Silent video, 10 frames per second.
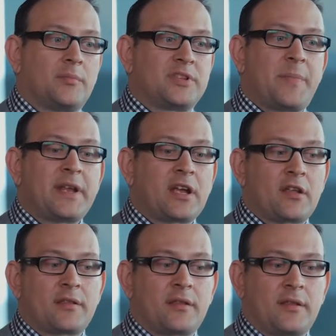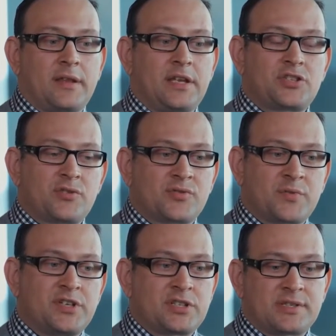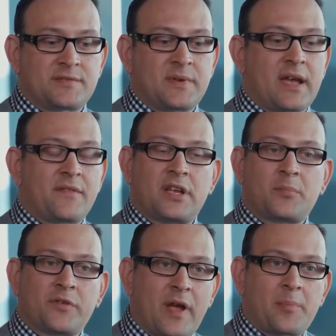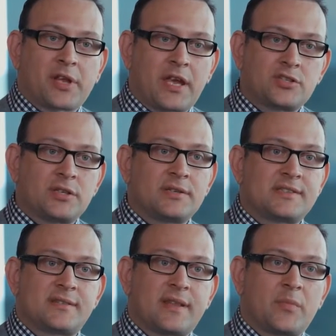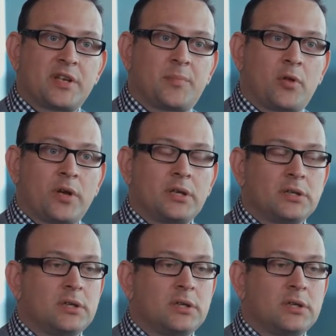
Depending on each of those regions, we have a number of applications that we deploy.